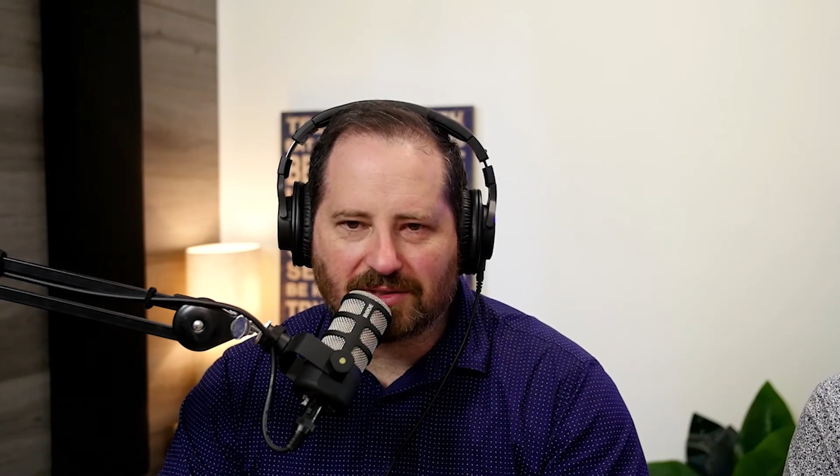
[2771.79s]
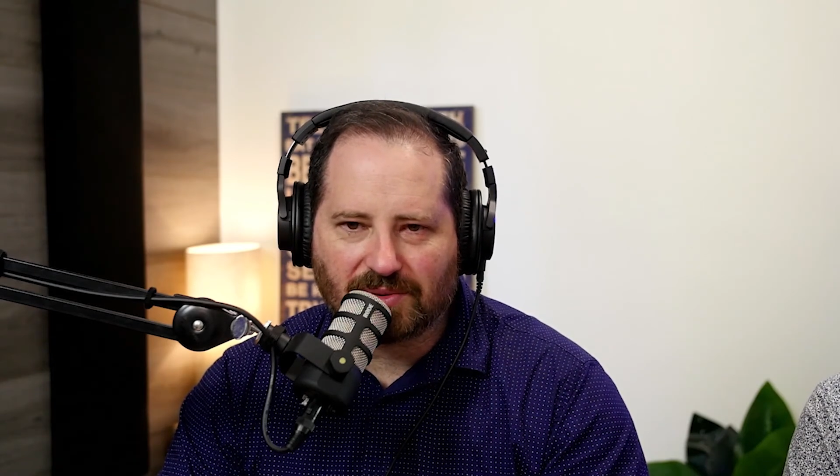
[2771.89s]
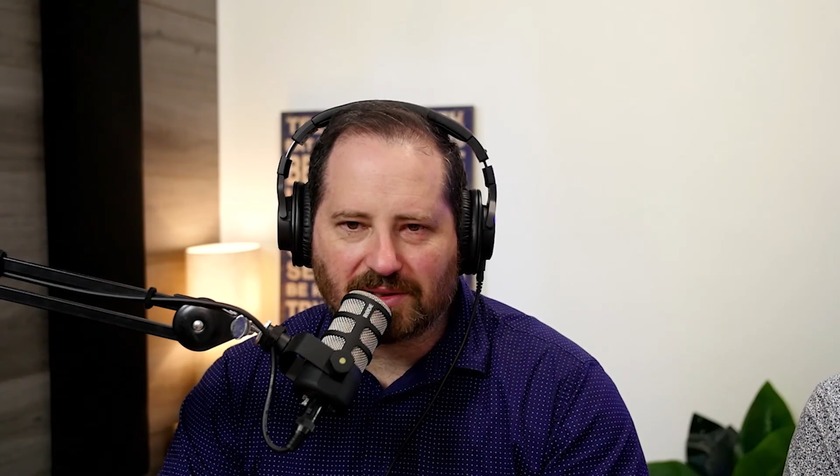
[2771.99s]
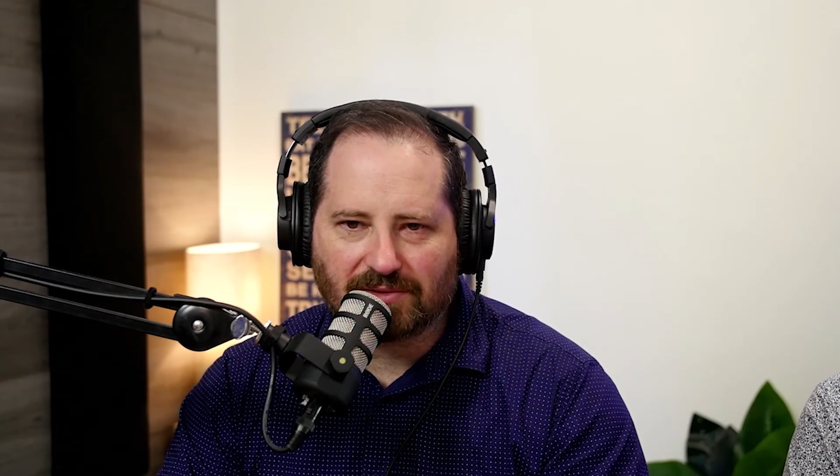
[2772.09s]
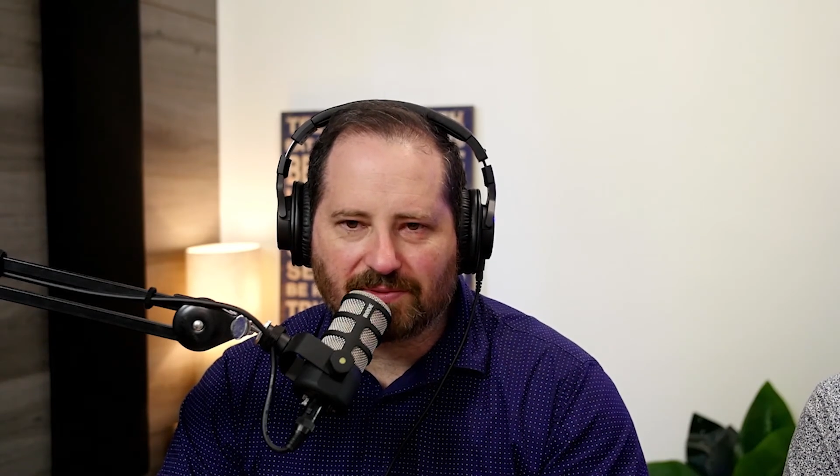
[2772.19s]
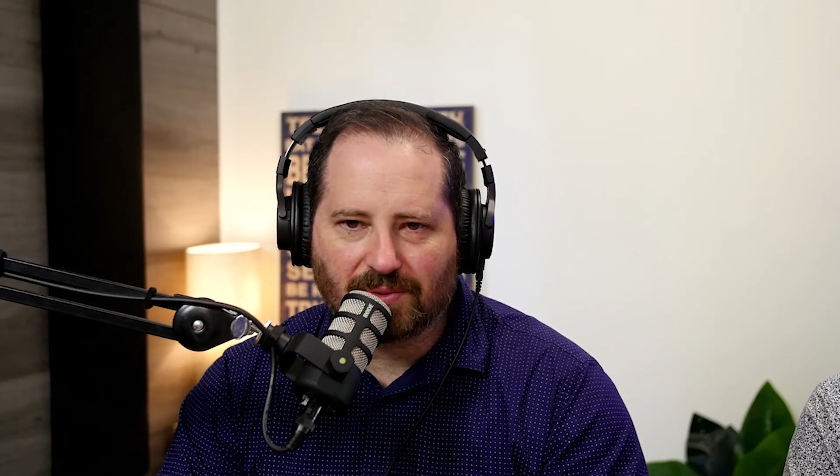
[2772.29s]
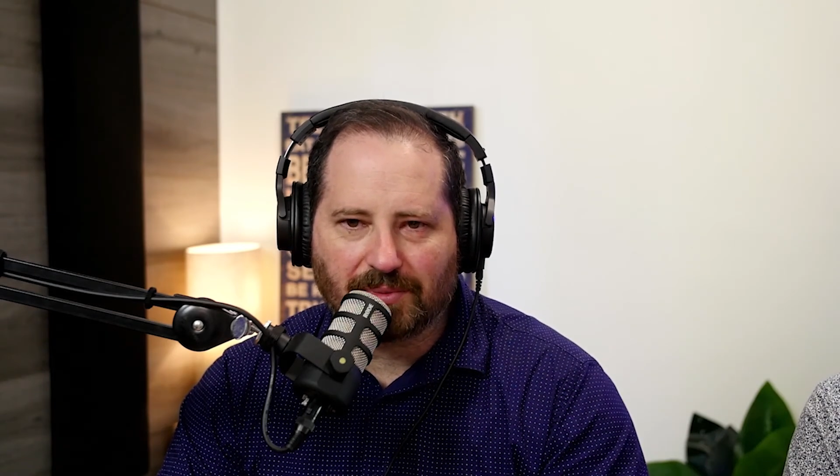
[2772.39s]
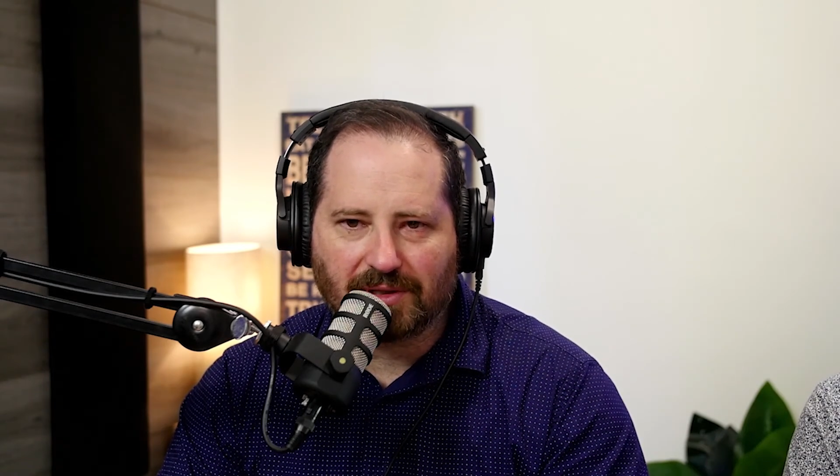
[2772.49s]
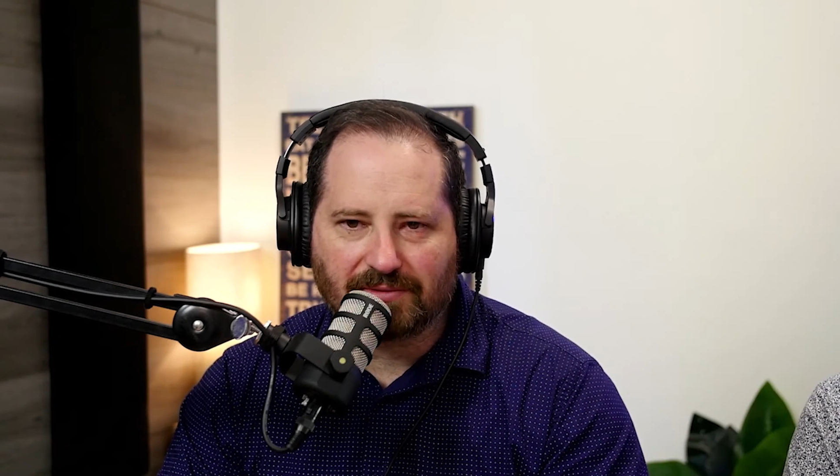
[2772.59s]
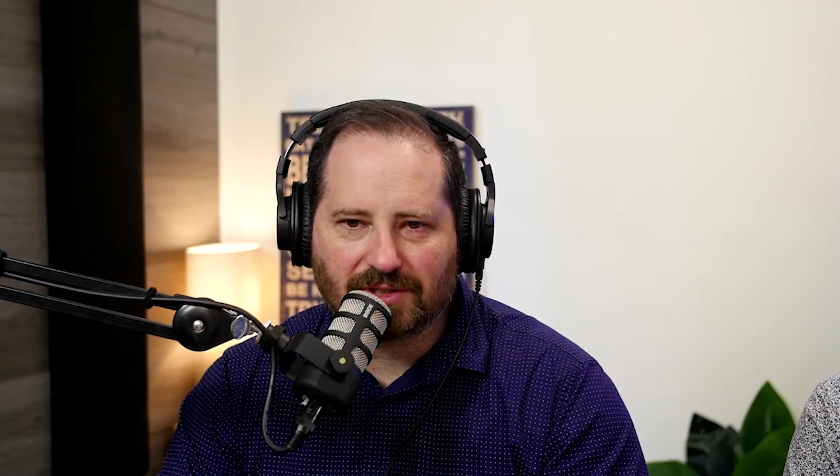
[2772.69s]

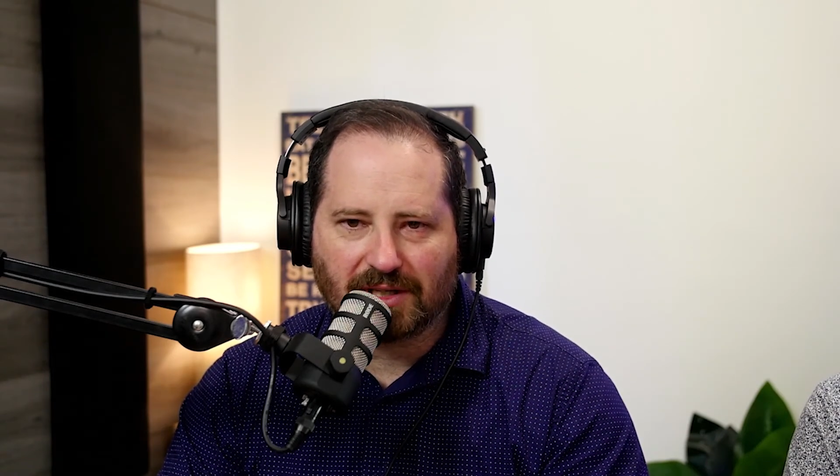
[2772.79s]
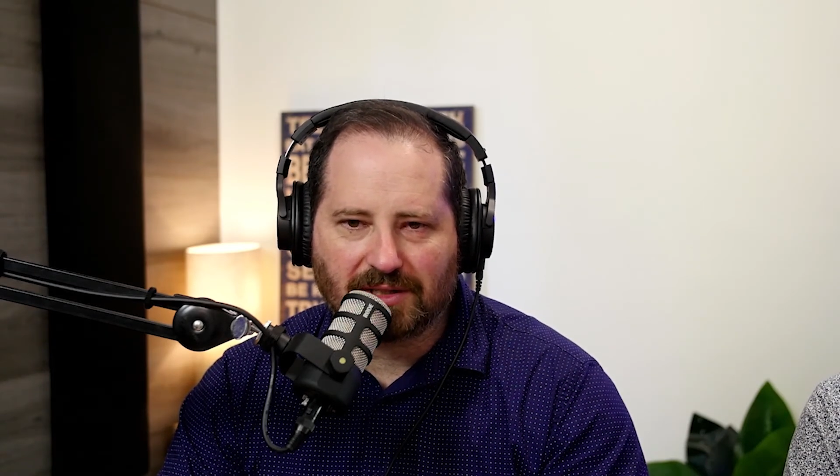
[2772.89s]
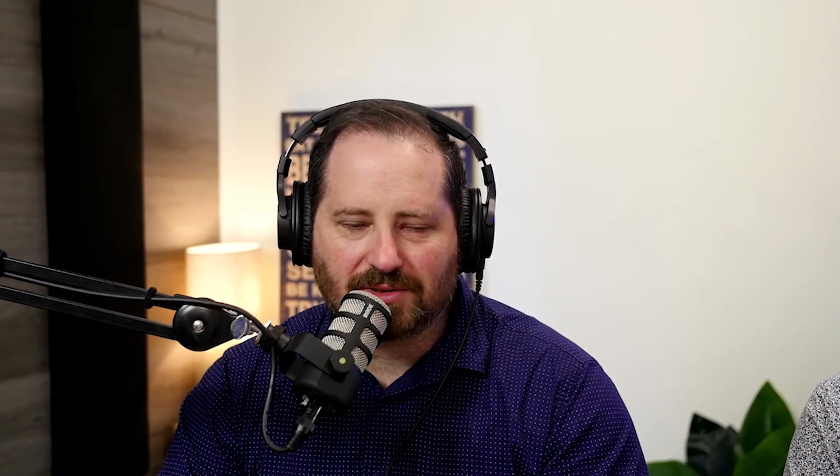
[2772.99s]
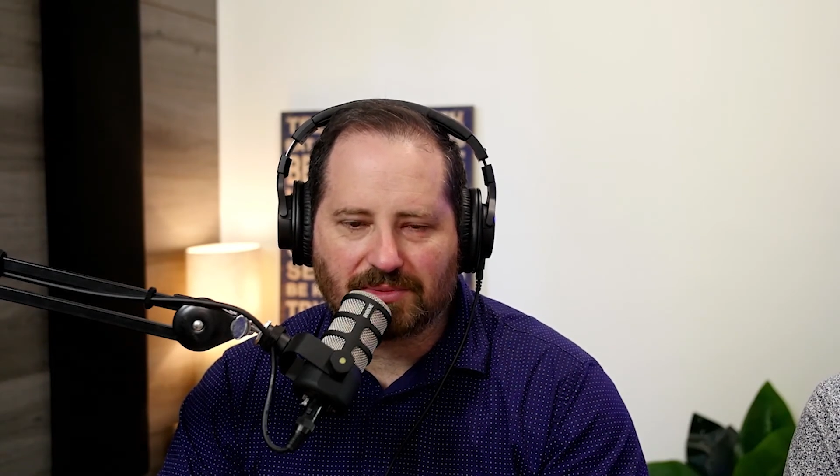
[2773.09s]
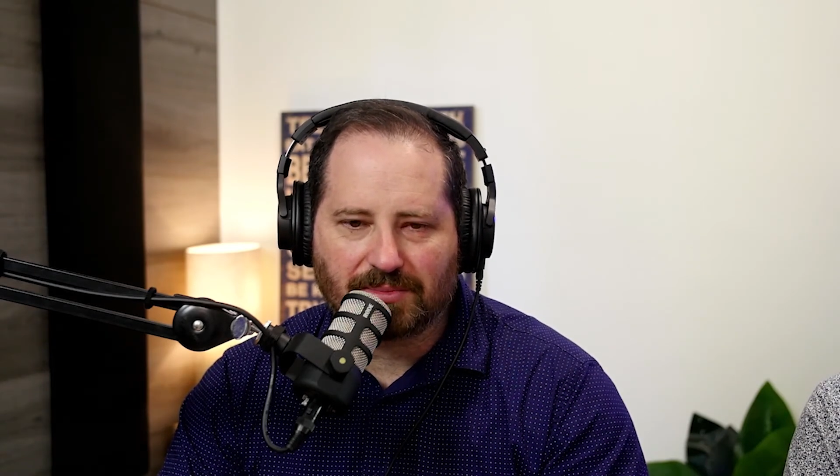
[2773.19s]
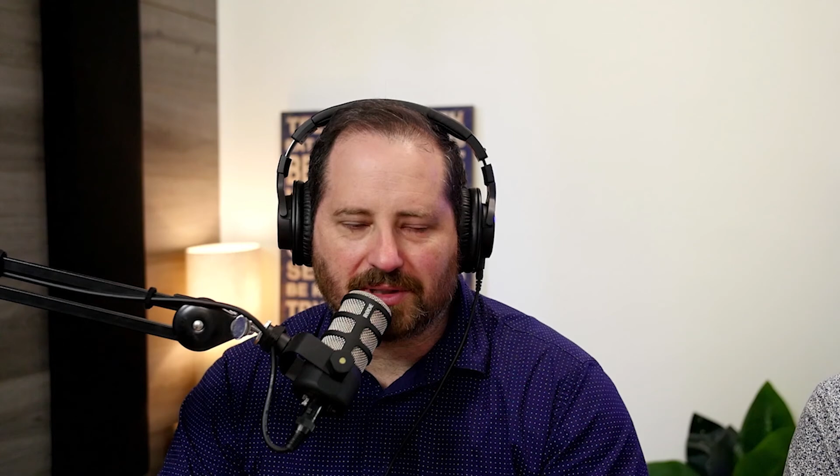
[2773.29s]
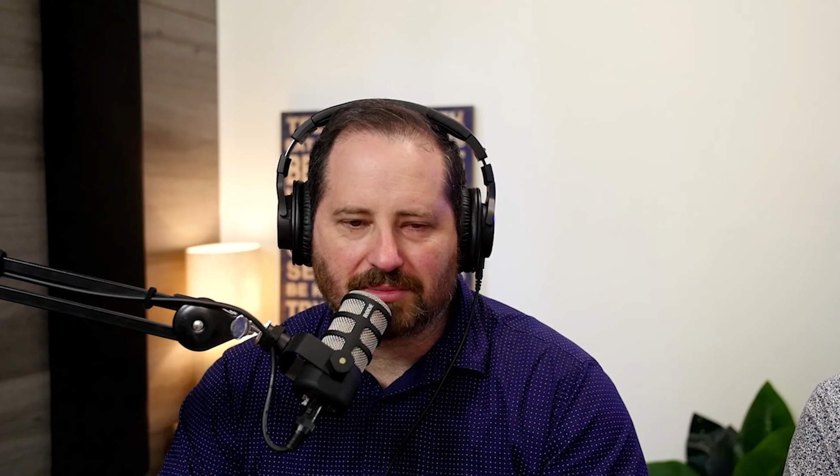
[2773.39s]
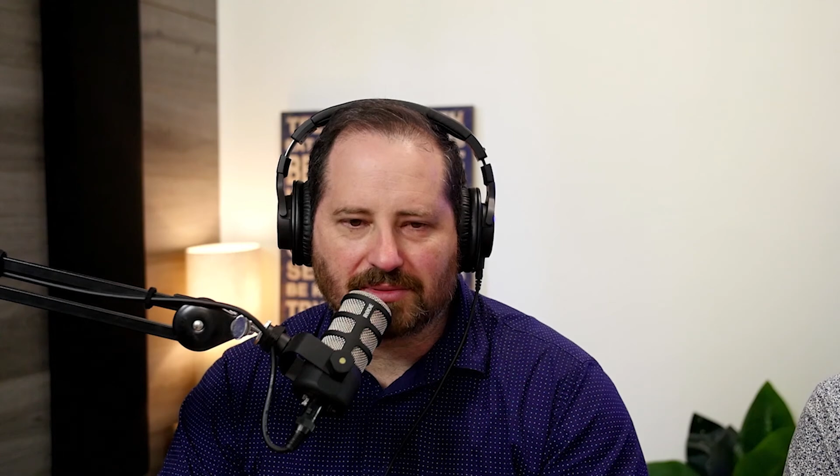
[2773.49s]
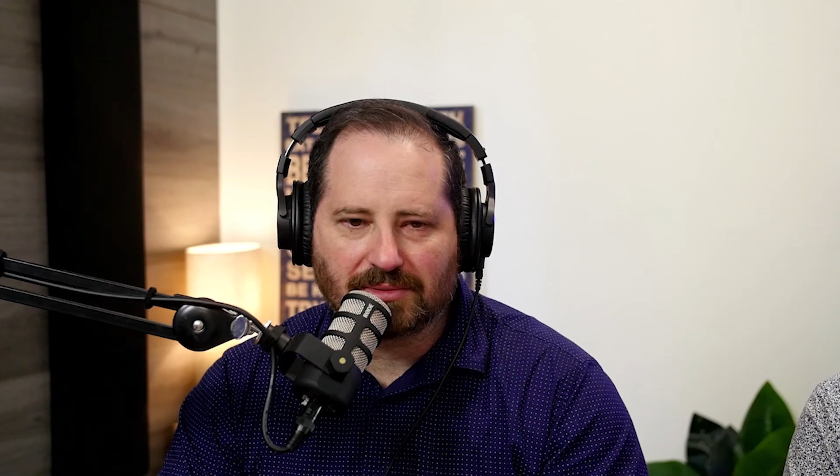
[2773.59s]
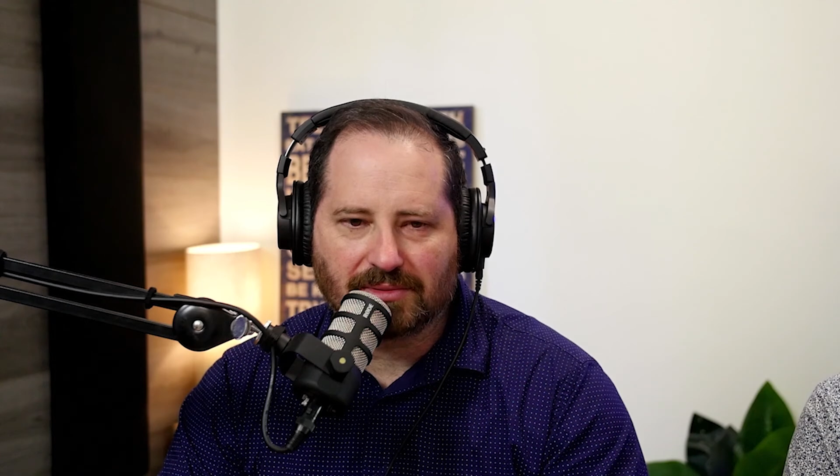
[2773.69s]
transformative change with people.